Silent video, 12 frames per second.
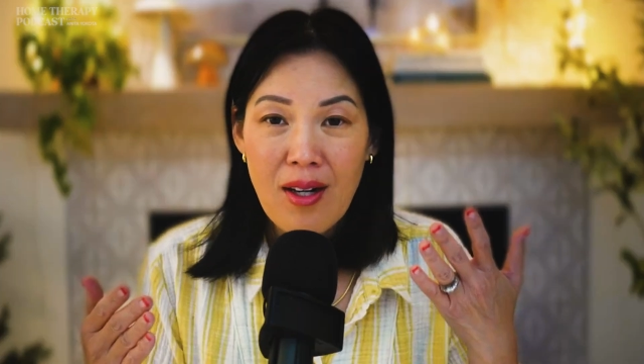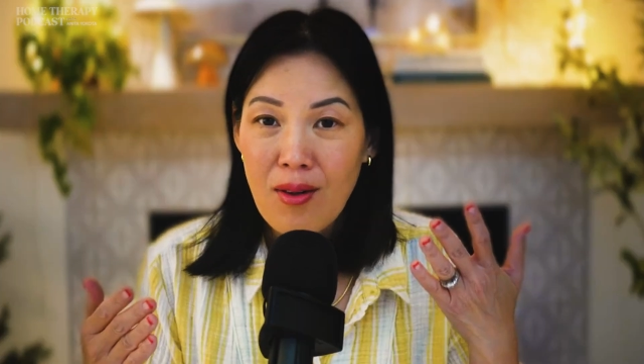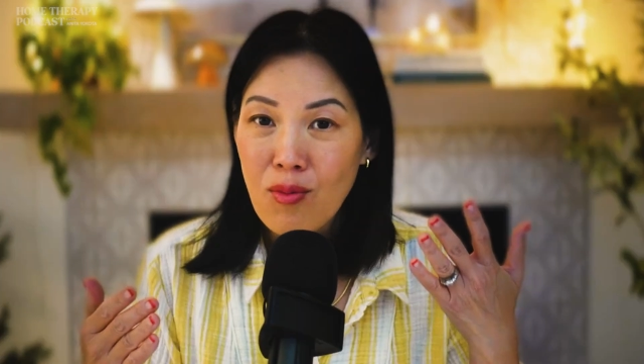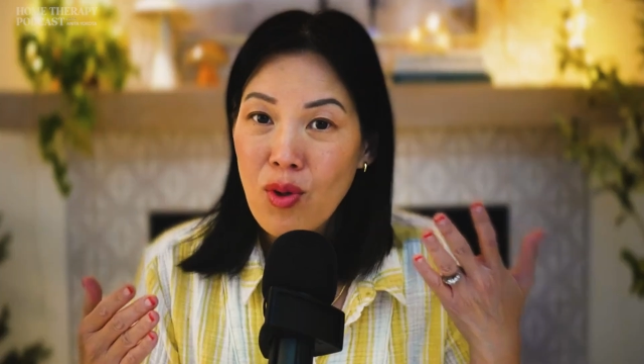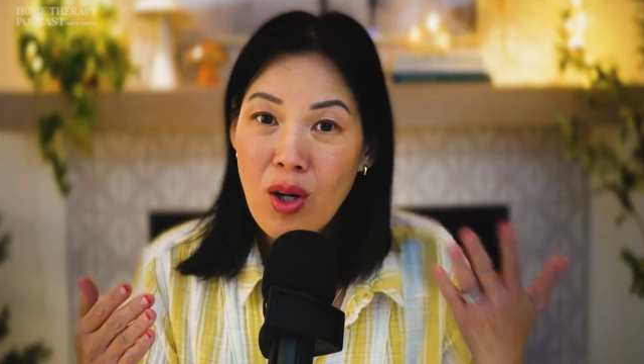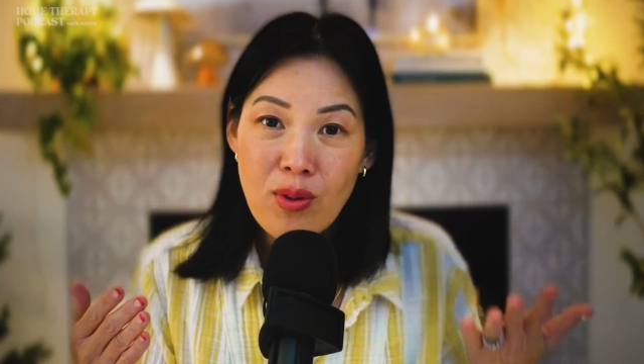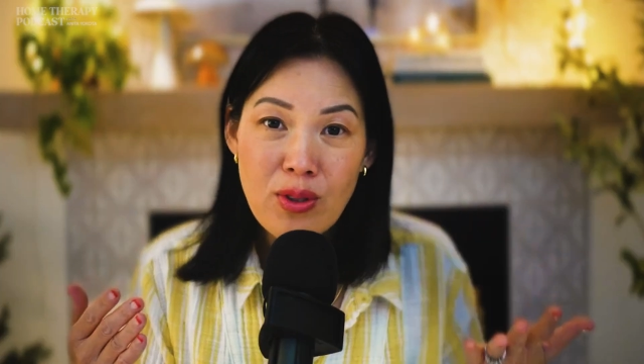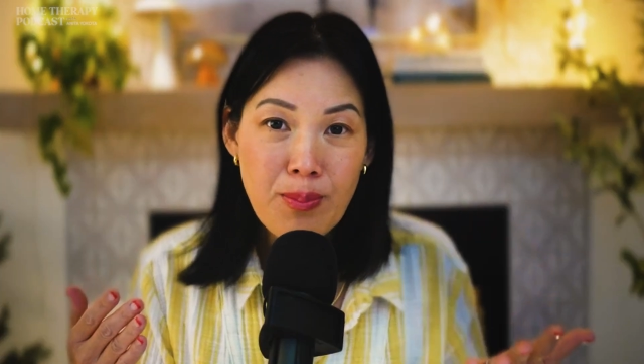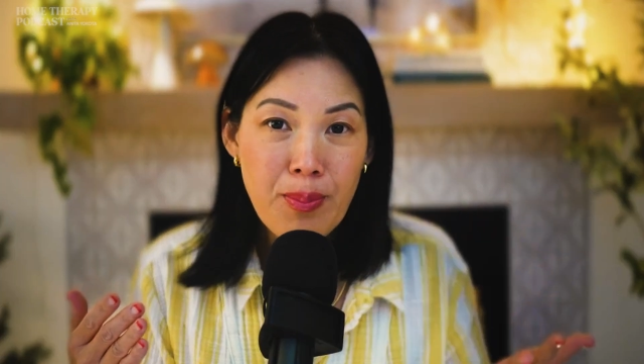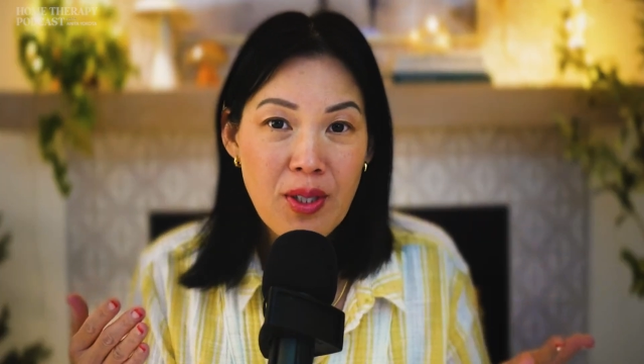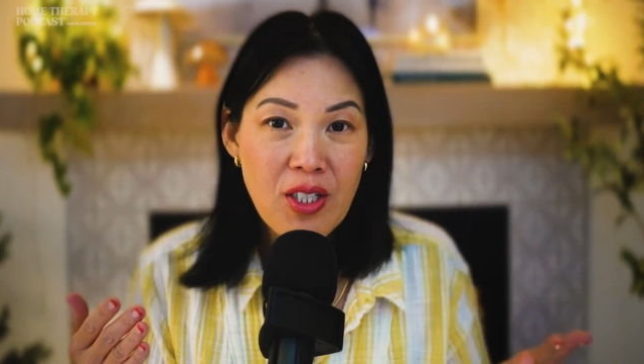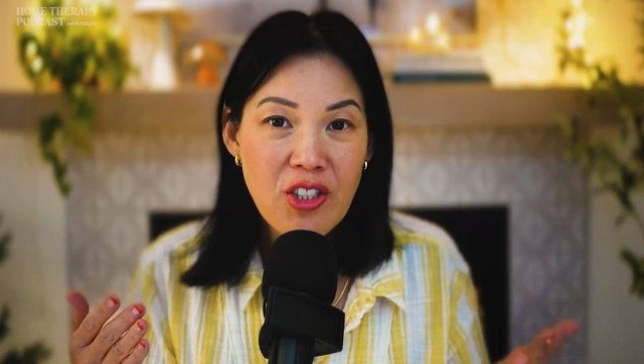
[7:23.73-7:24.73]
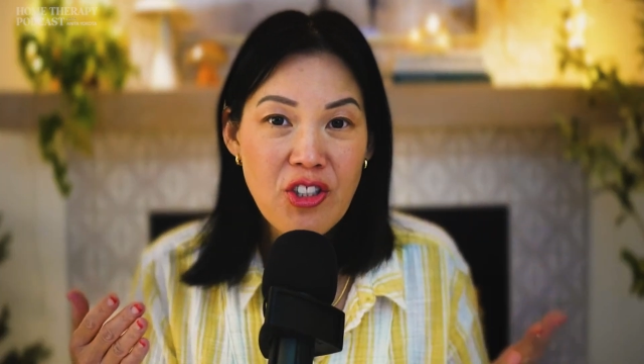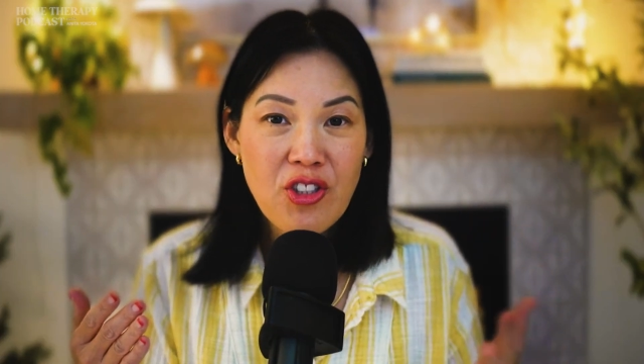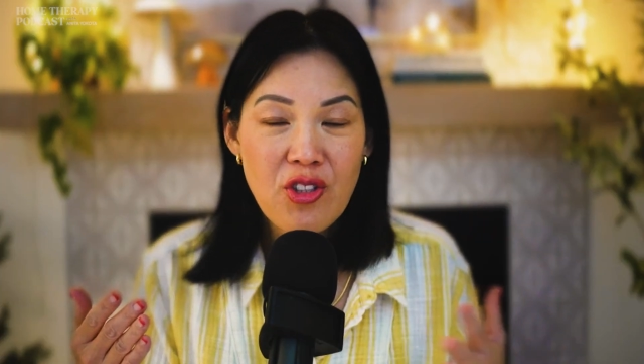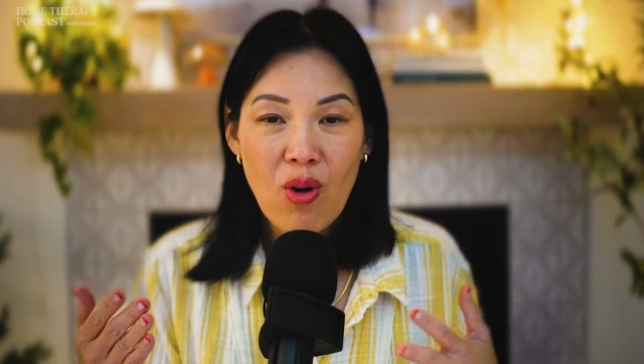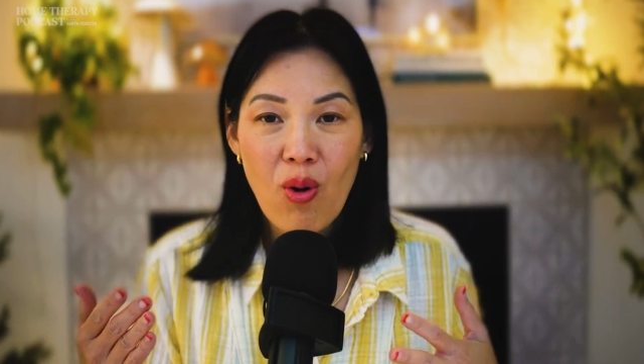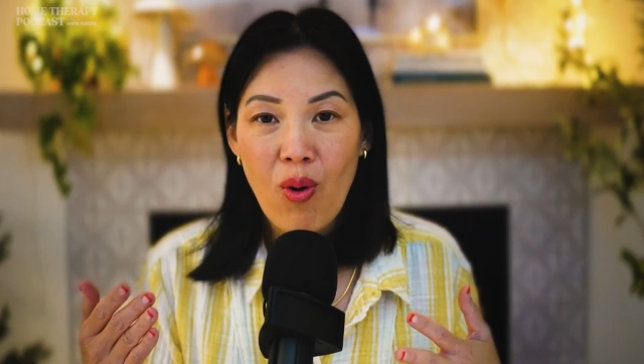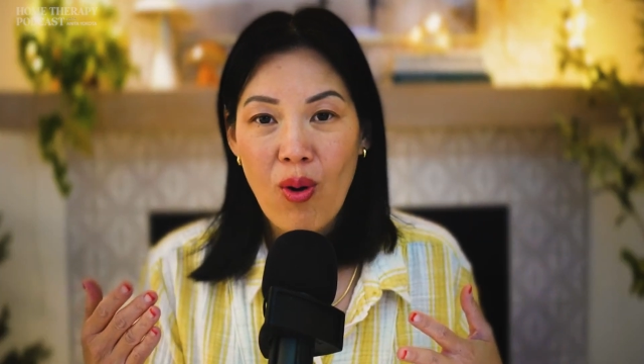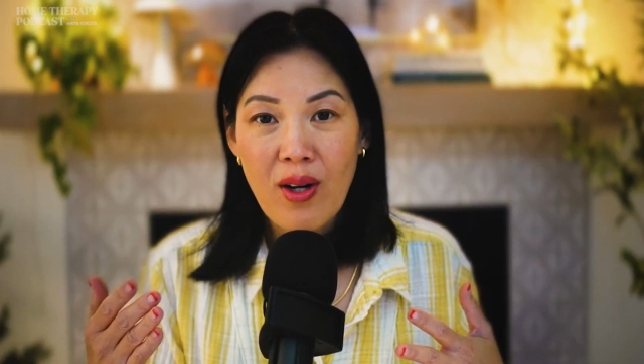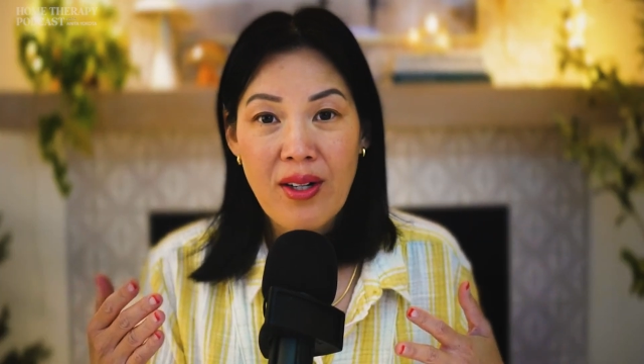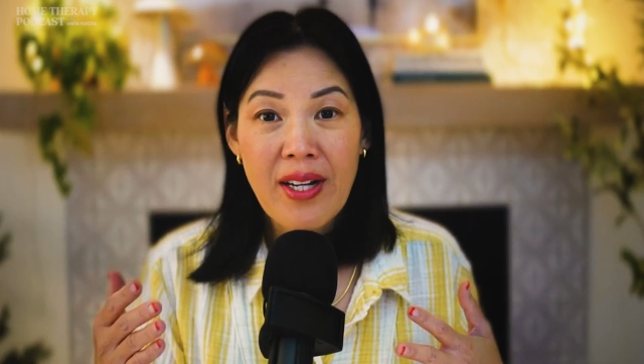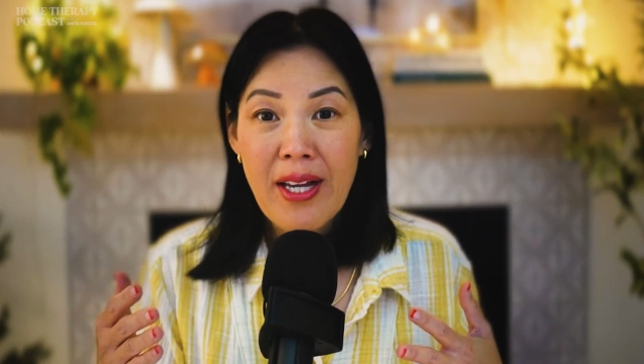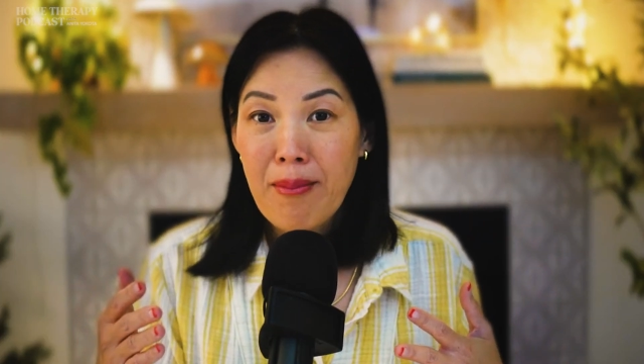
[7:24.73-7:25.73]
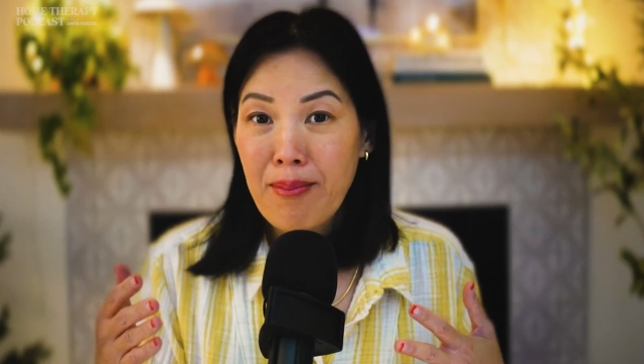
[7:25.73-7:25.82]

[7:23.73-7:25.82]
a rose bush, or